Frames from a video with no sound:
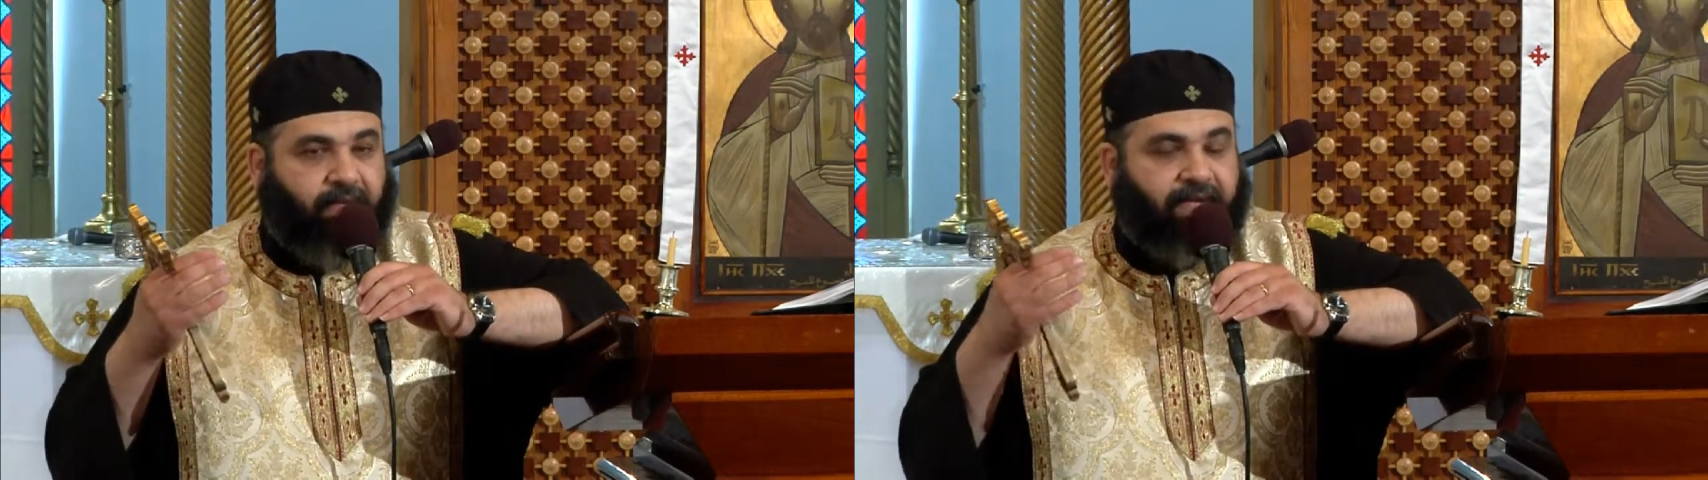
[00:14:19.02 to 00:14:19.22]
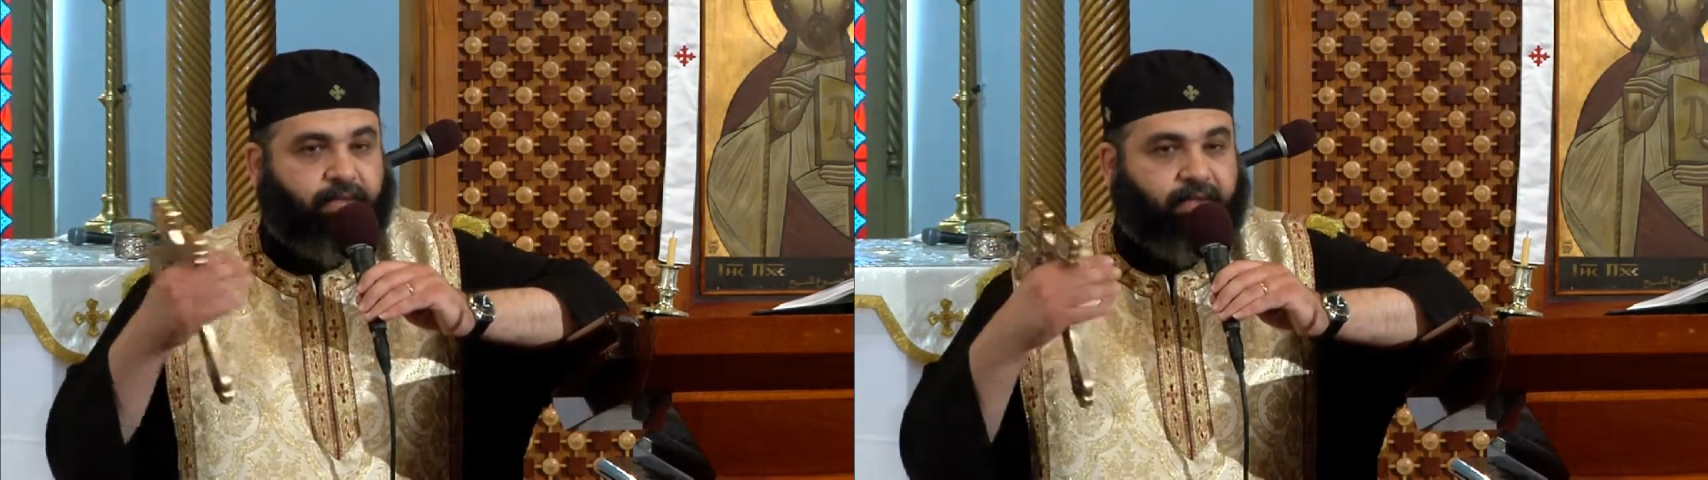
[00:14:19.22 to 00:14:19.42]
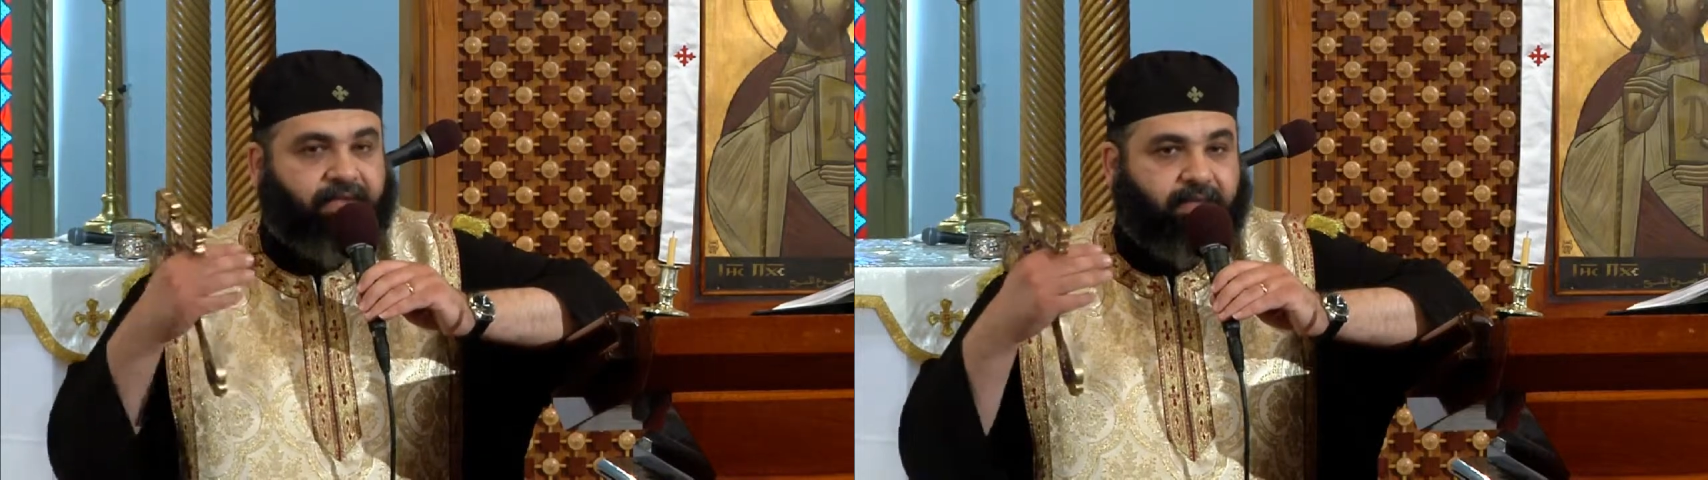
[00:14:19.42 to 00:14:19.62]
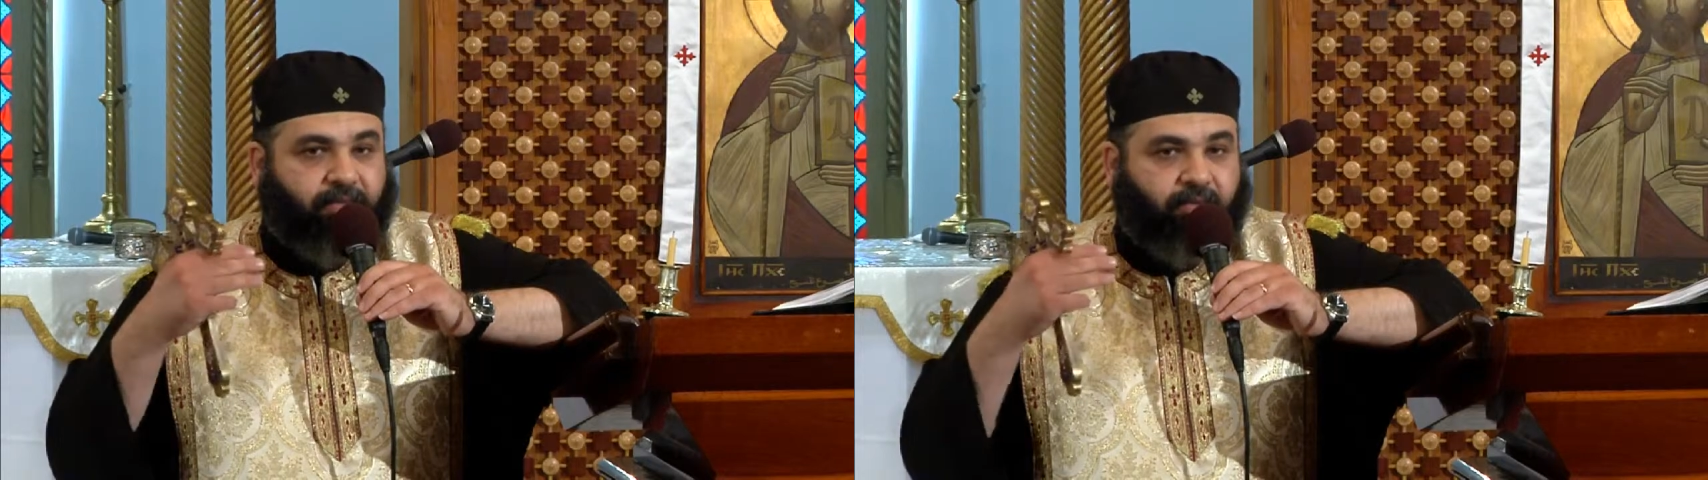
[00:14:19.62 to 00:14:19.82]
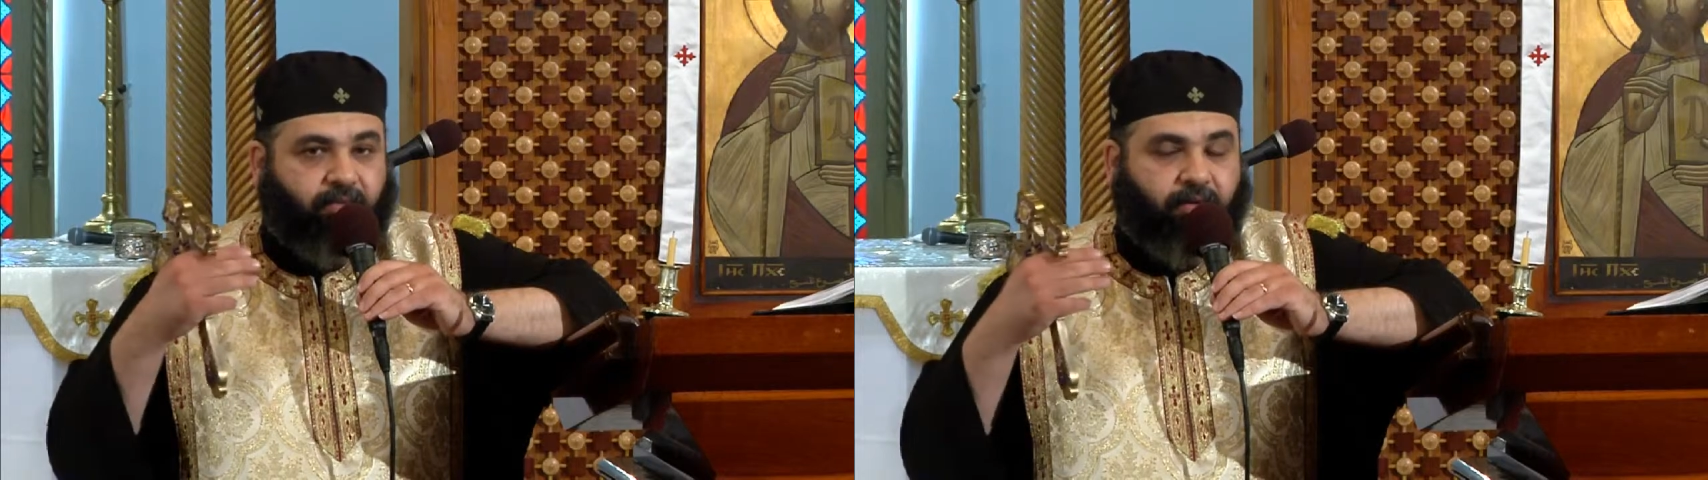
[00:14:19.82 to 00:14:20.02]
As we said
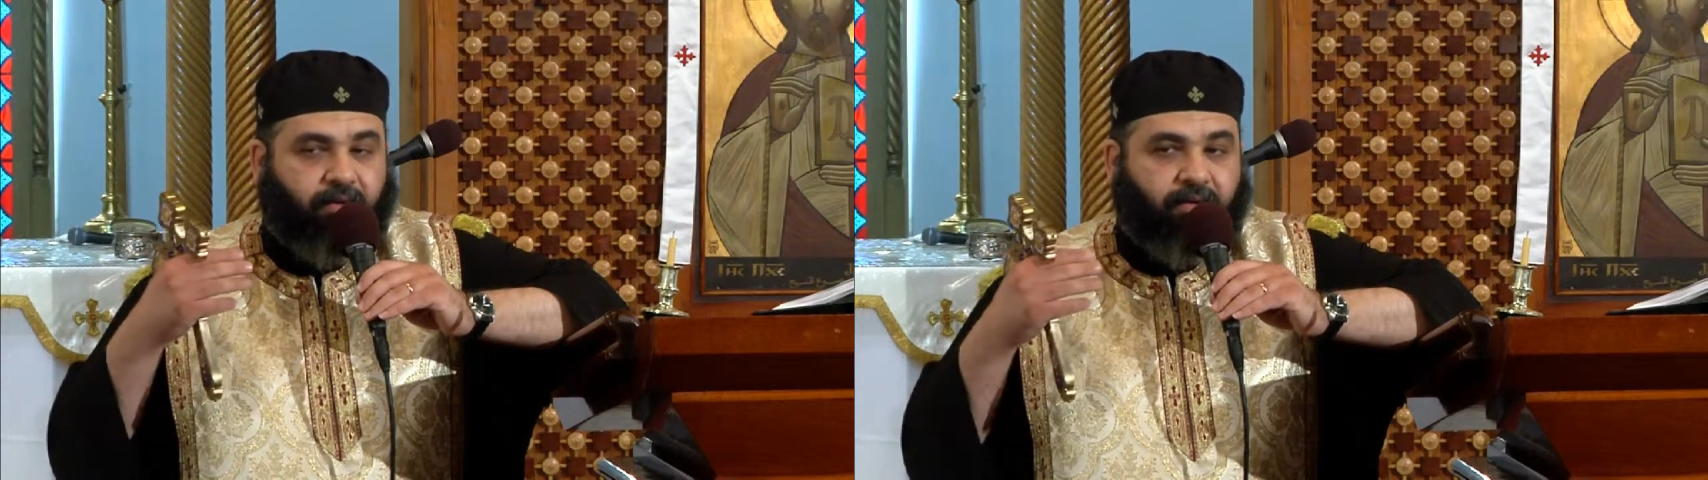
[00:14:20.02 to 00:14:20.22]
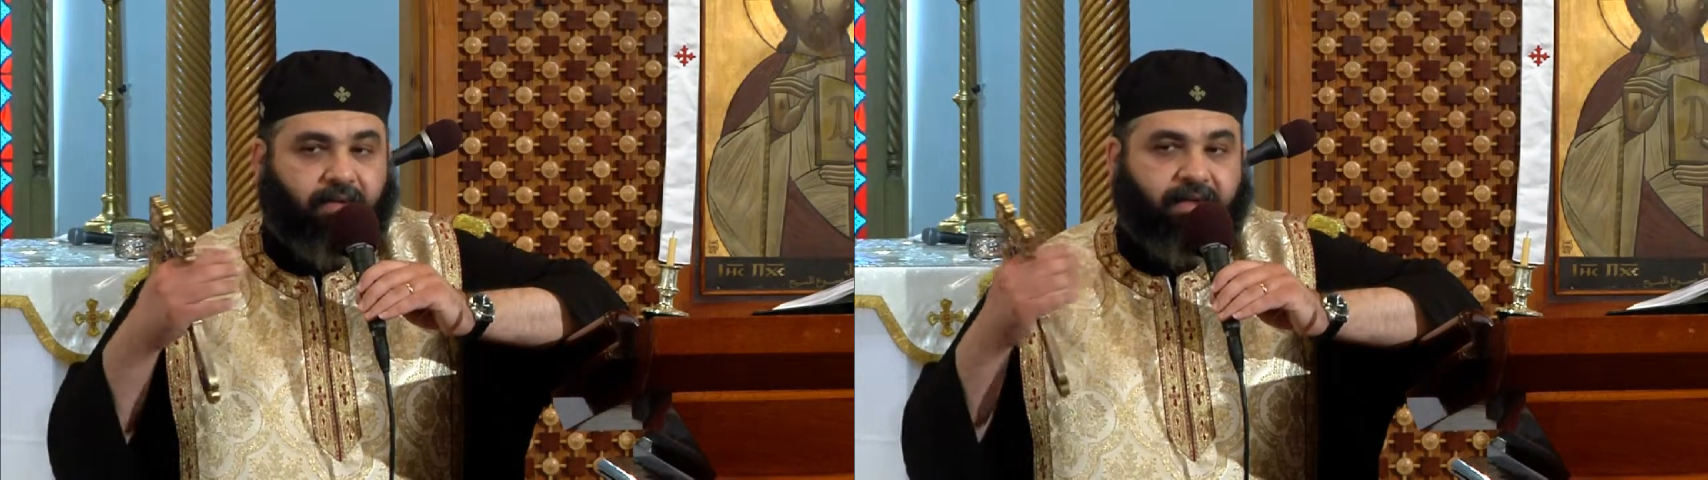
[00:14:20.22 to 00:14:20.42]
before,